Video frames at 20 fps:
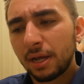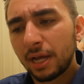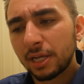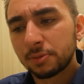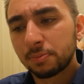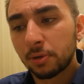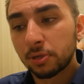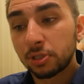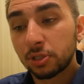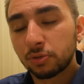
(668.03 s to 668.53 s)

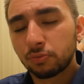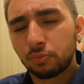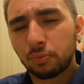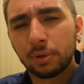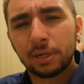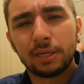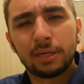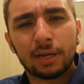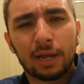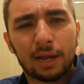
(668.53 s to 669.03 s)
As much as
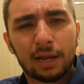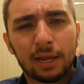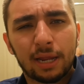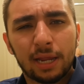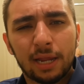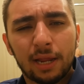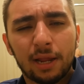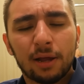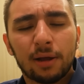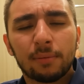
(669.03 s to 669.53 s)
Reed I
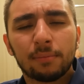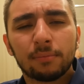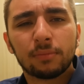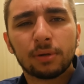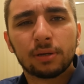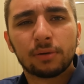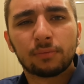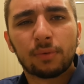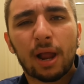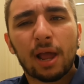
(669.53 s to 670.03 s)
am
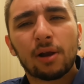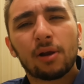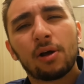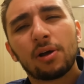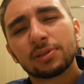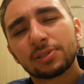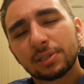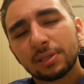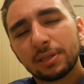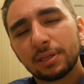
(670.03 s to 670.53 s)
and Rad
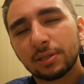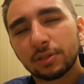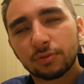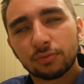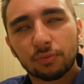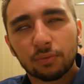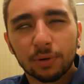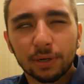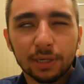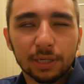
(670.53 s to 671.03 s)
Austin is
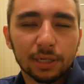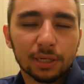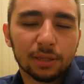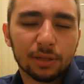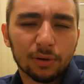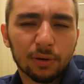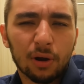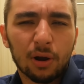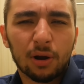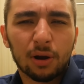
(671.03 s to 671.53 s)
Reed,
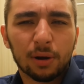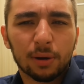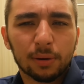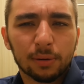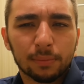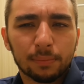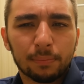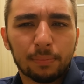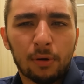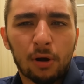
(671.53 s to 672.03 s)
there
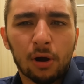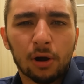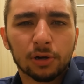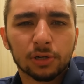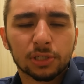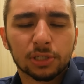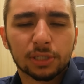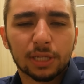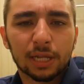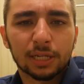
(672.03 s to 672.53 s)
are
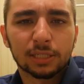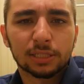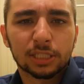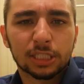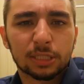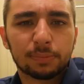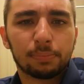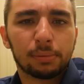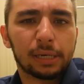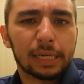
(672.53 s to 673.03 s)
parts that
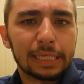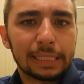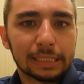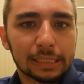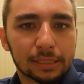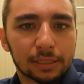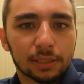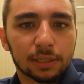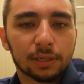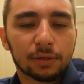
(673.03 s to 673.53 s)

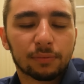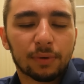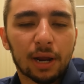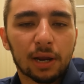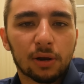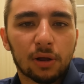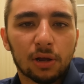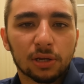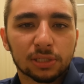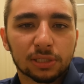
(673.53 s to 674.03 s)
split, and
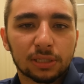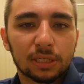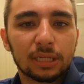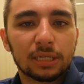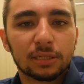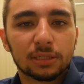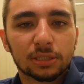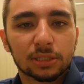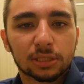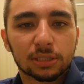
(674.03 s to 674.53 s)
Rad
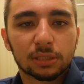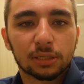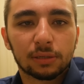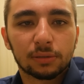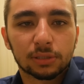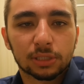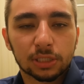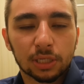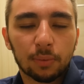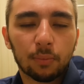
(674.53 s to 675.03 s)
Austin is
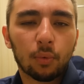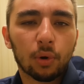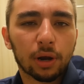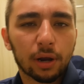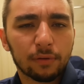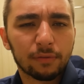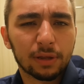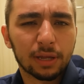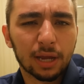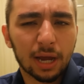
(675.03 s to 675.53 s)
somewhat
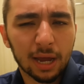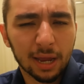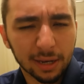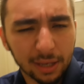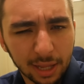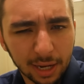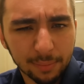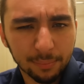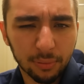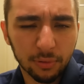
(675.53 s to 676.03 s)
of an
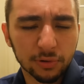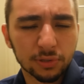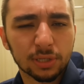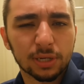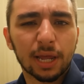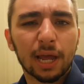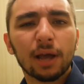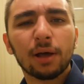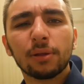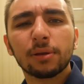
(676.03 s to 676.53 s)
online
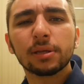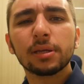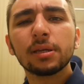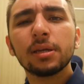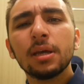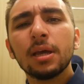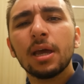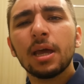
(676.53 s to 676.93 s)
personality,